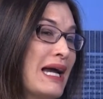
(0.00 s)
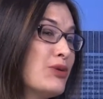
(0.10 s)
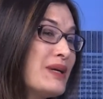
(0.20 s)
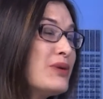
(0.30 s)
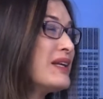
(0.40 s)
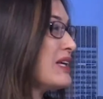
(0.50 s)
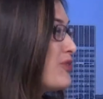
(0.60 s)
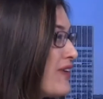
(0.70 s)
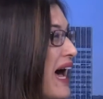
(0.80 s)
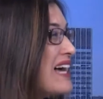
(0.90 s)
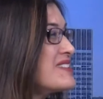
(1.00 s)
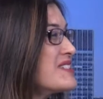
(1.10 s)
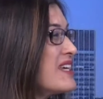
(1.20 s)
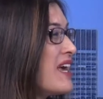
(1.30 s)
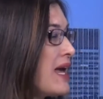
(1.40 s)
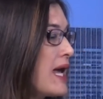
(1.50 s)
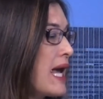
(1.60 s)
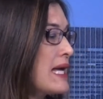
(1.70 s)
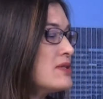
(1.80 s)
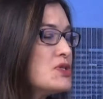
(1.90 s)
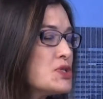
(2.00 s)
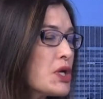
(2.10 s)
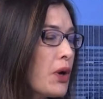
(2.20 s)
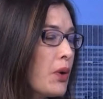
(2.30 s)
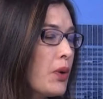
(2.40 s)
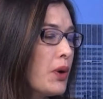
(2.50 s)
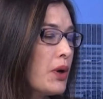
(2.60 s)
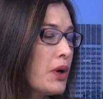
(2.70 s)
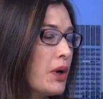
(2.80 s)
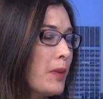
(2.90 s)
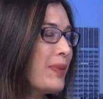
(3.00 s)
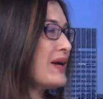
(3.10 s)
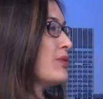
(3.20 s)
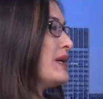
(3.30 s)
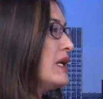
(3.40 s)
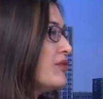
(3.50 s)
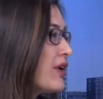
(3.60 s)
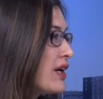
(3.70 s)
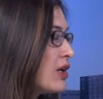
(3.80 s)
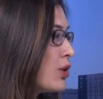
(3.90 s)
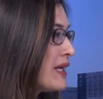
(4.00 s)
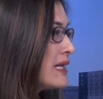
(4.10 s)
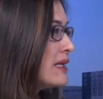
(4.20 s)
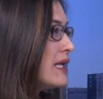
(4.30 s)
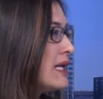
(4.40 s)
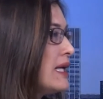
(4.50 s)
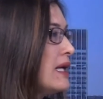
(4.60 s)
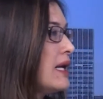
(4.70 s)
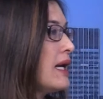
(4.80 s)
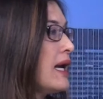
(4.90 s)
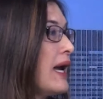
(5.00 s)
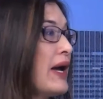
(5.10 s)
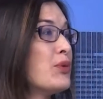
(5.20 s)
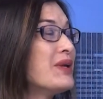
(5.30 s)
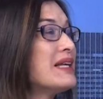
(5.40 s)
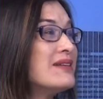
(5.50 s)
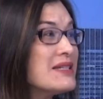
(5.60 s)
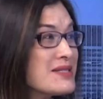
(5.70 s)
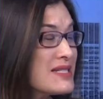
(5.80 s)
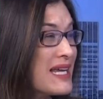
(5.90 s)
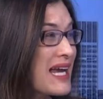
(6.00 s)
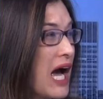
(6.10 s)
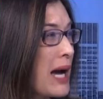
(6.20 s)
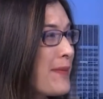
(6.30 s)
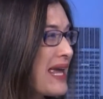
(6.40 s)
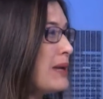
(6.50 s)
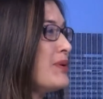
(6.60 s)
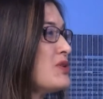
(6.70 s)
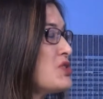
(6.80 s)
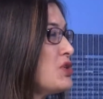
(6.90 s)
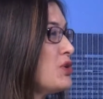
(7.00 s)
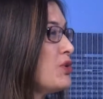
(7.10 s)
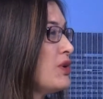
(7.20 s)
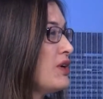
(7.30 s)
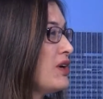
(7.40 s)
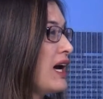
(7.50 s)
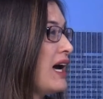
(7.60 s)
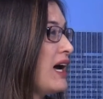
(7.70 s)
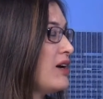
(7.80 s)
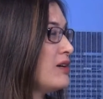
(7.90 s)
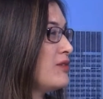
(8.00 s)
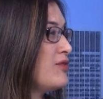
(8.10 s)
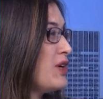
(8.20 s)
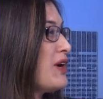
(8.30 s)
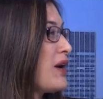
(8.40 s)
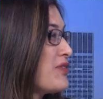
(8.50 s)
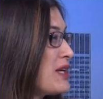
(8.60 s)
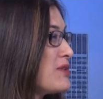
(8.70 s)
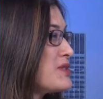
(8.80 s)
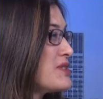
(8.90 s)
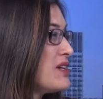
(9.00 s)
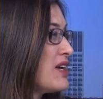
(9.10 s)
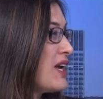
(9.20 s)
I read really fast. And so by reading very quickly and really listening, I'm able to figure out things